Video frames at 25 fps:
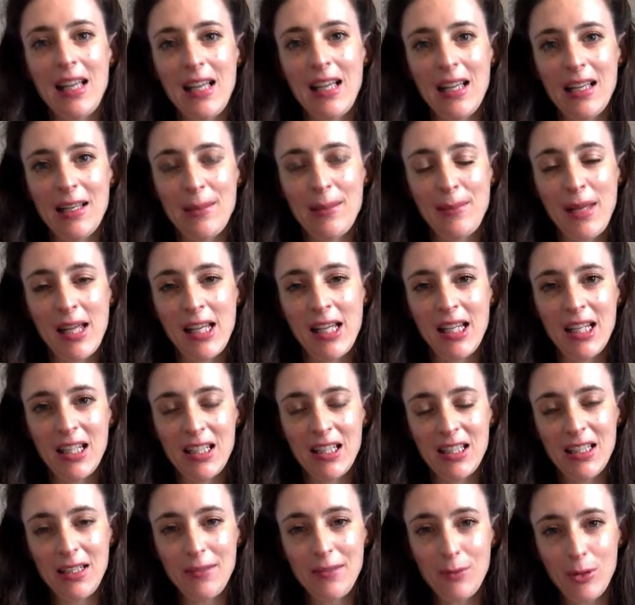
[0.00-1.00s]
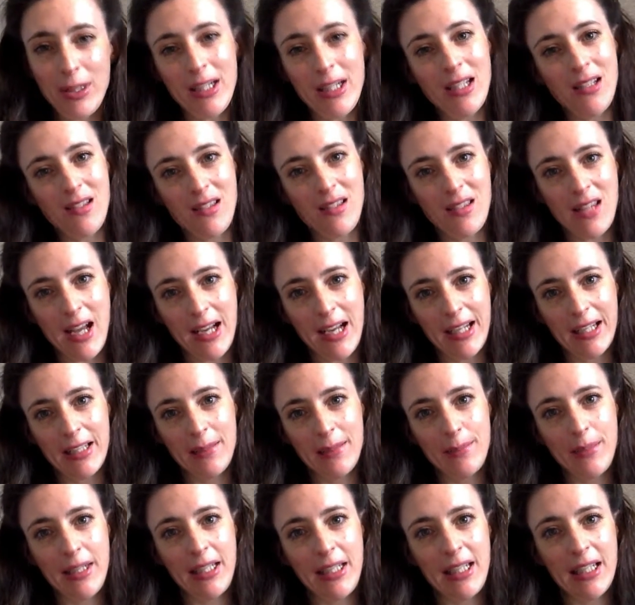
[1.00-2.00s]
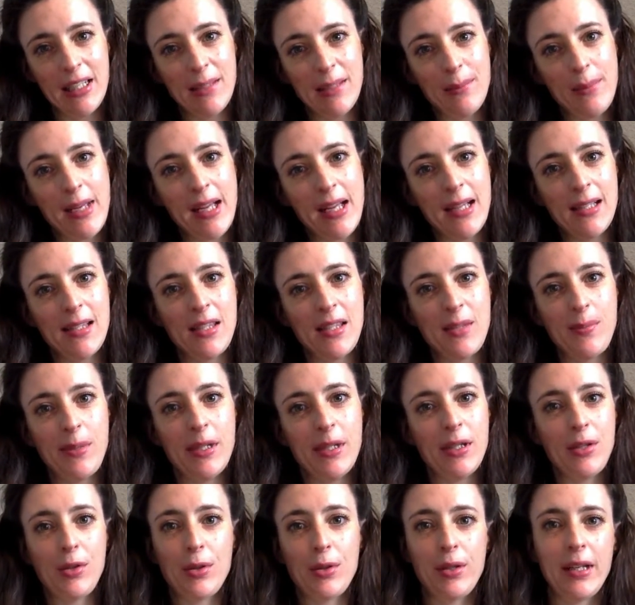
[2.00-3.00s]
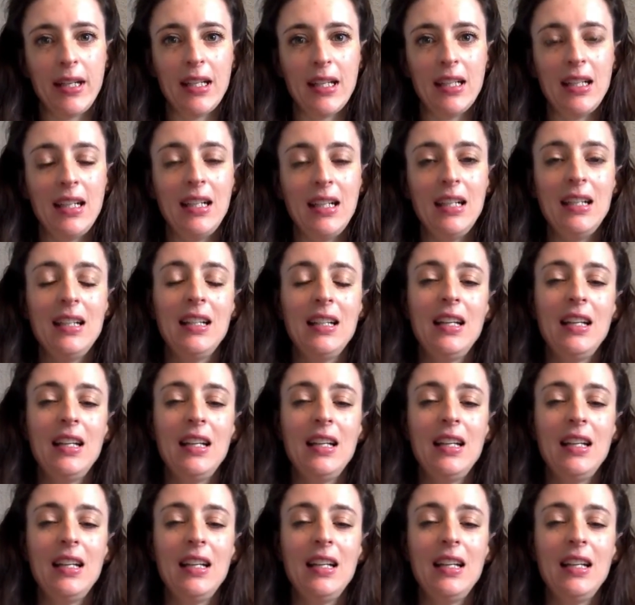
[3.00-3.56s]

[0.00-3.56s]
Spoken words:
am a clairvoyant psychic medium and spiritual healer